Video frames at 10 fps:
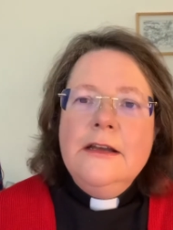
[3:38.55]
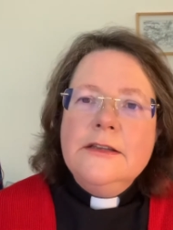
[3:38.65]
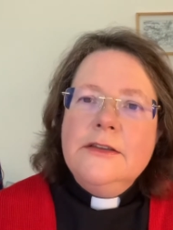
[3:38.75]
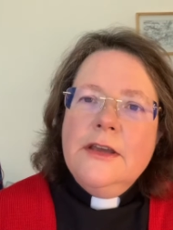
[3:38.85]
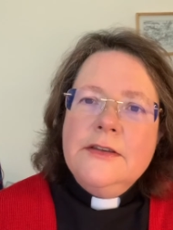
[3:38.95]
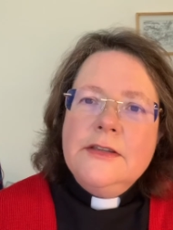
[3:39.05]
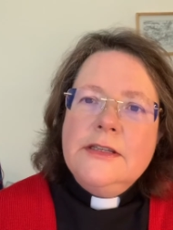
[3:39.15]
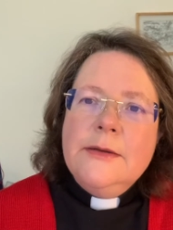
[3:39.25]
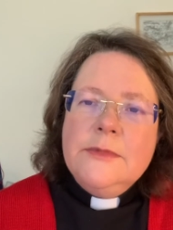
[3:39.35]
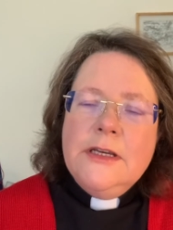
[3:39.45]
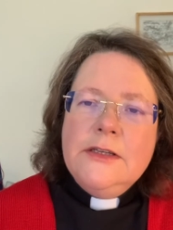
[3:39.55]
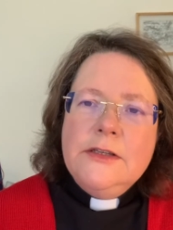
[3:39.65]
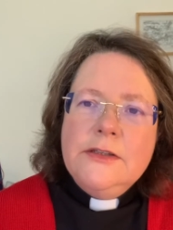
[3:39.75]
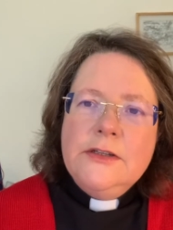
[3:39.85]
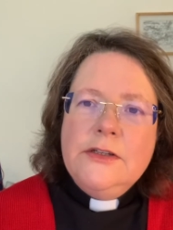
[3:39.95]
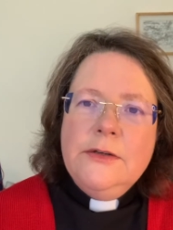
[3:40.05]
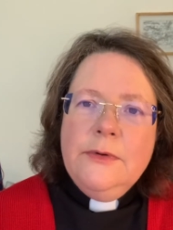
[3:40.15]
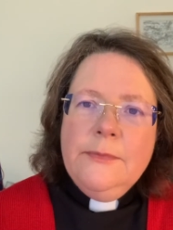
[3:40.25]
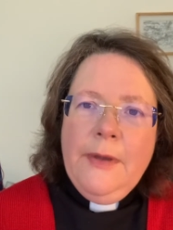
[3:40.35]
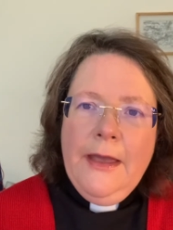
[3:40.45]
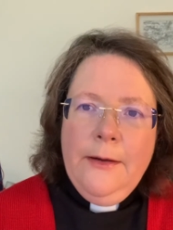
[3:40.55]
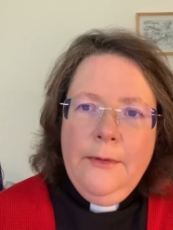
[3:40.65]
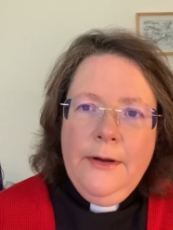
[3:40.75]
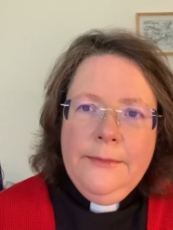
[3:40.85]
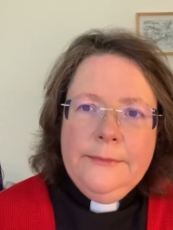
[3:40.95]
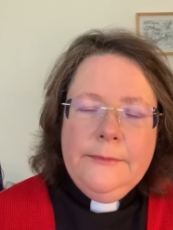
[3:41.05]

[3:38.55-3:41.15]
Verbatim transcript: So, those are temptations to do with power.